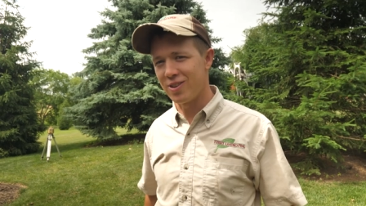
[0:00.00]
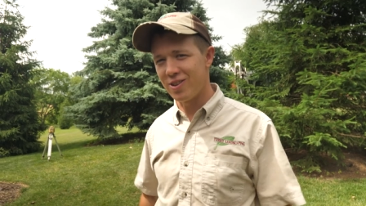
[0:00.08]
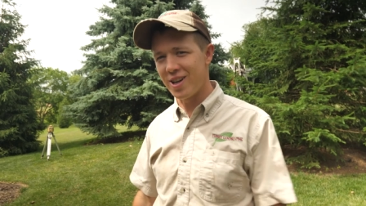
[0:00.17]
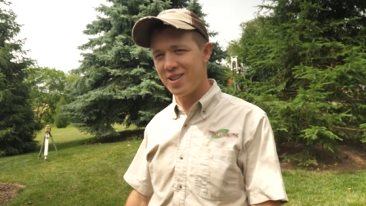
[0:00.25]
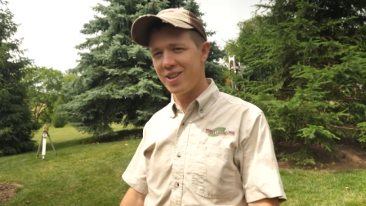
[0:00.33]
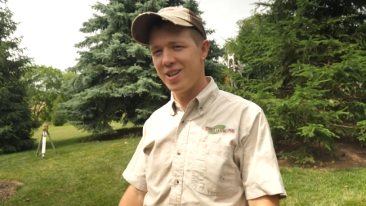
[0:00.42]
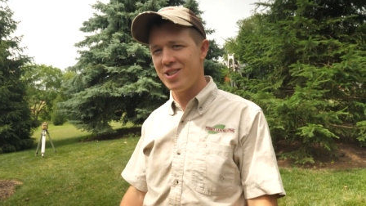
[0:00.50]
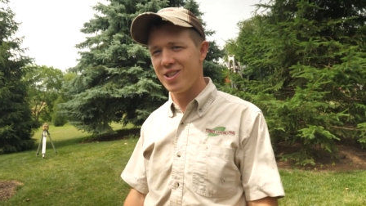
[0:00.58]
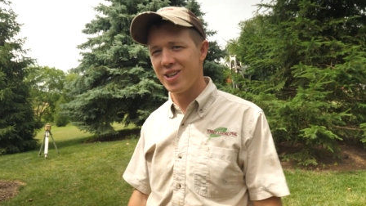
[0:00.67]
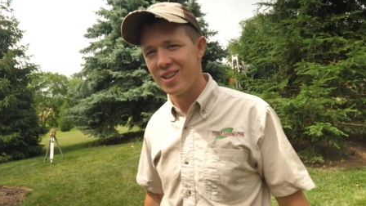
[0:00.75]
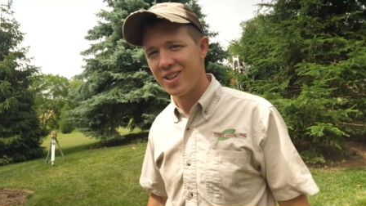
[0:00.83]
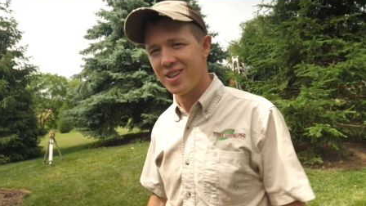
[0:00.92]
Right, Deej?
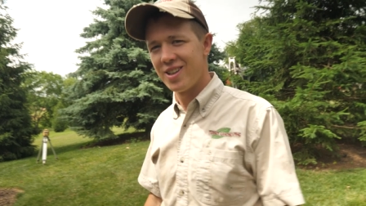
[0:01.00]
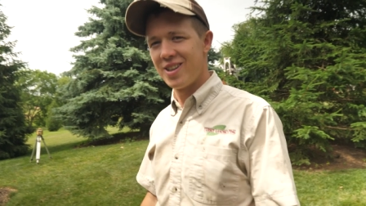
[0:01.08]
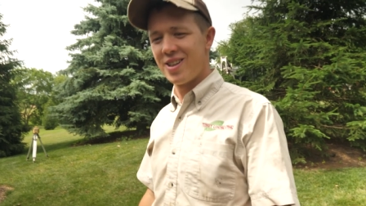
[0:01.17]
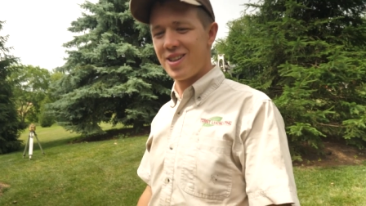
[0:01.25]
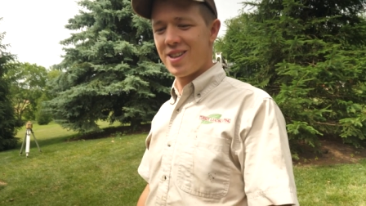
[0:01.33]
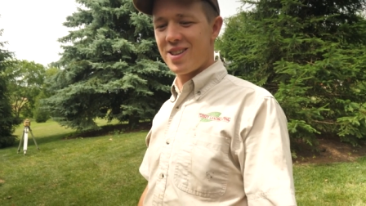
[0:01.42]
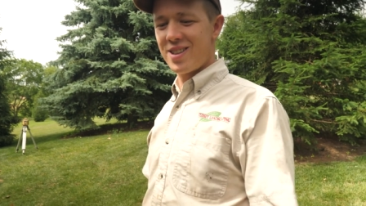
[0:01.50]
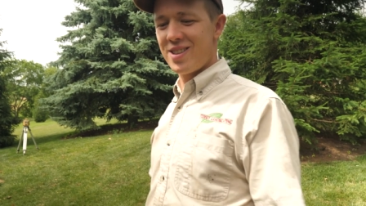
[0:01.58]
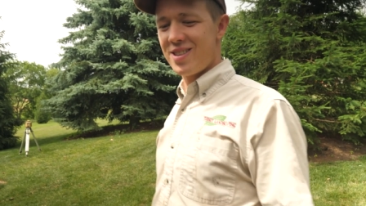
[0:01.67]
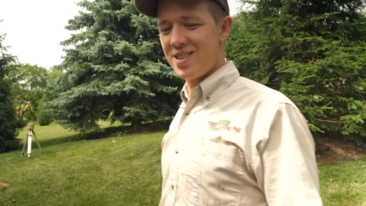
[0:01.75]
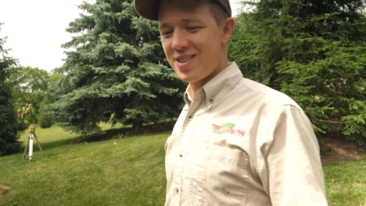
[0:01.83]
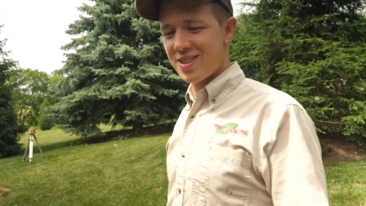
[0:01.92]
No, we're, we're gonna.
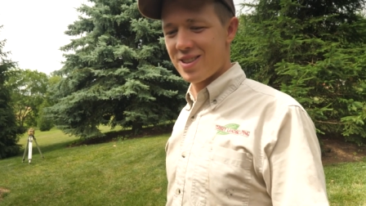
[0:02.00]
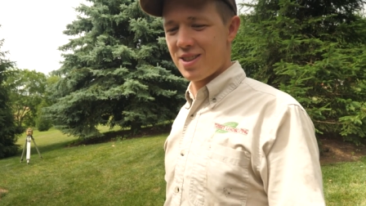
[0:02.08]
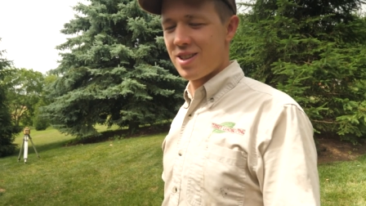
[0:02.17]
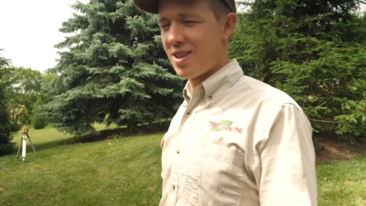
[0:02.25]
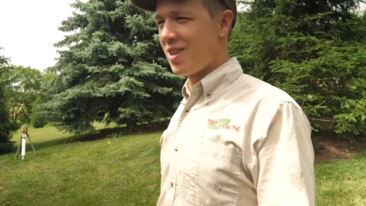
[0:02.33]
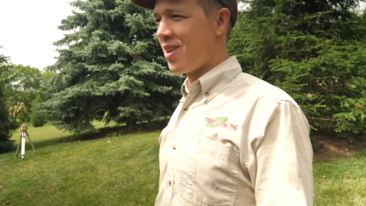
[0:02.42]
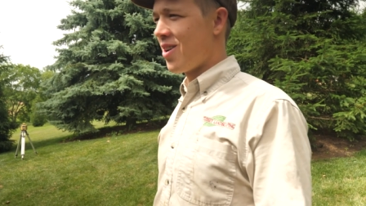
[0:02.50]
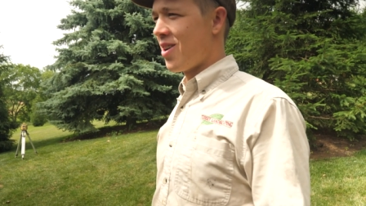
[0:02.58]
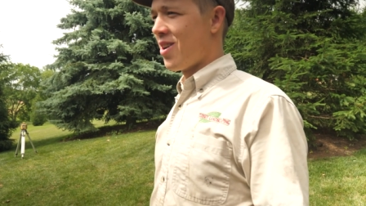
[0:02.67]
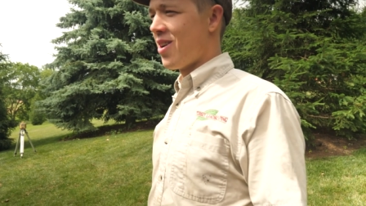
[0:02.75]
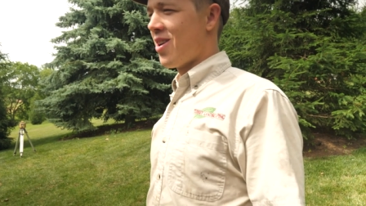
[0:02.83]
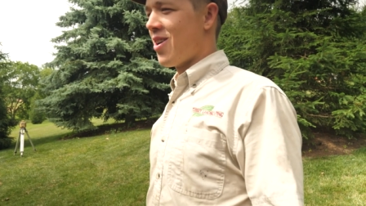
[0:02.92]
This is actually what we're
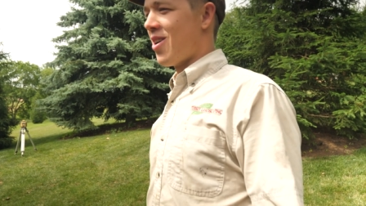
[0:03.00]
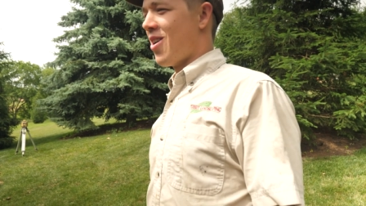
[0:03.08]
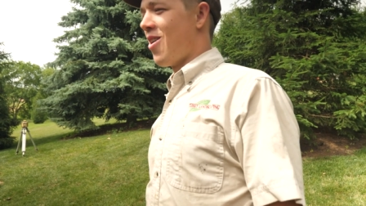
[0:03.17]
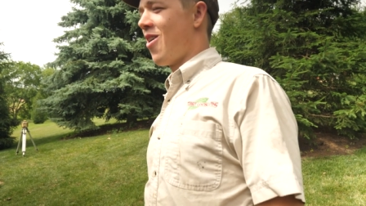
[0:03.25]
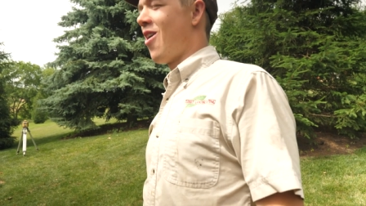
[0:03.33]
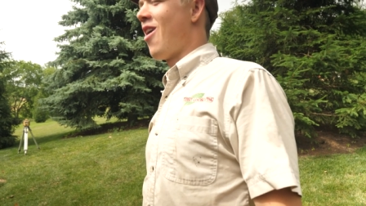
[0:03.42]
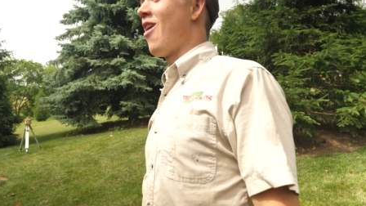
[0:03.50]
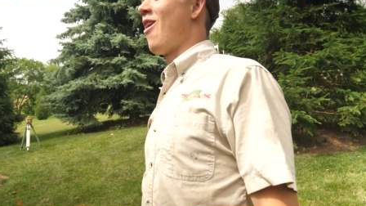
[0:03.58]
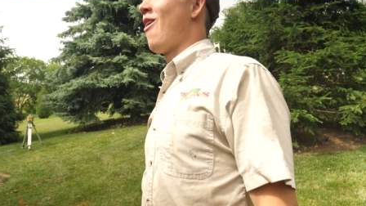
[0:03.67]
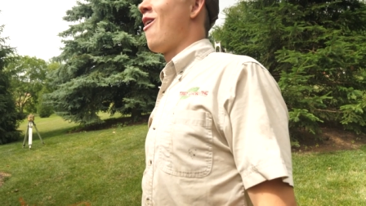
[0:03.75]
gonna think about. Oh,